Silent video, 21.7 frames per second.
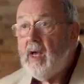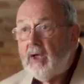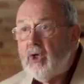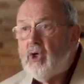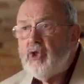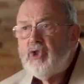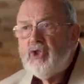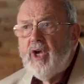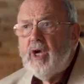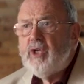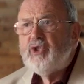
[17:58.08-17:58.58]

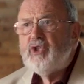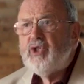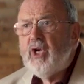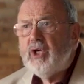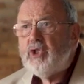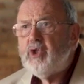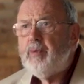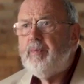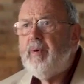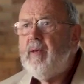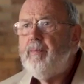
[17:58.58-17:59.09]
because
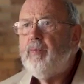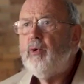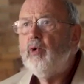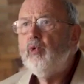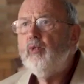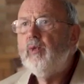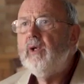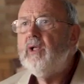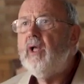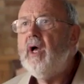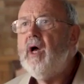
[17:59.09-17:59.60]
such people
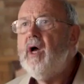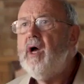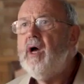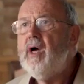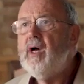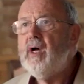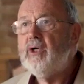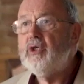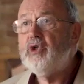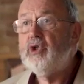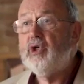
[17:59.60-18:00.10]
will
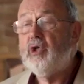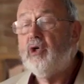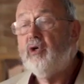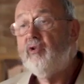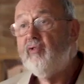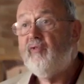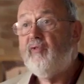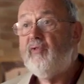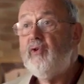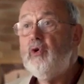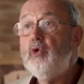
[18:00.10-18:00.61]
urge
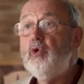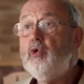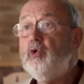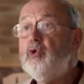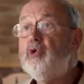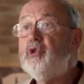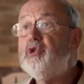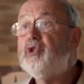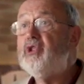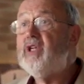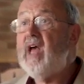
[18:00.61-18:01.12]

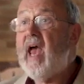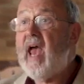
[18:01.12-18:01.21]
confused